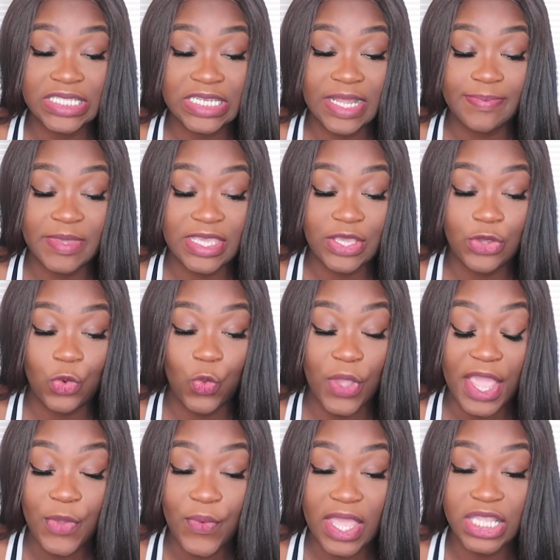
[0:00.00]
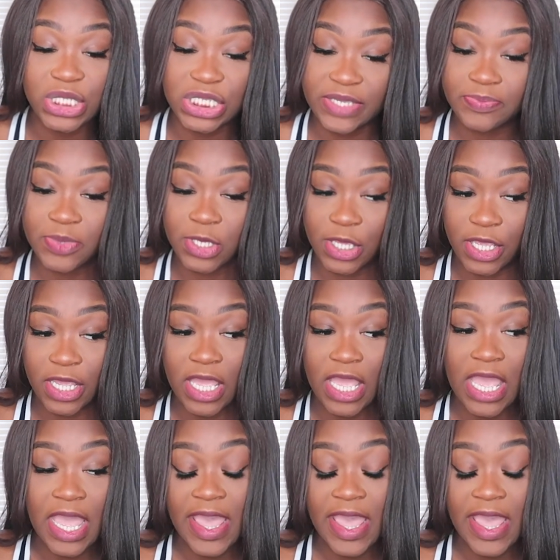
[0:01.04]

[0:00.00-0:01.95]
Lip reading: ended up being way cheaper,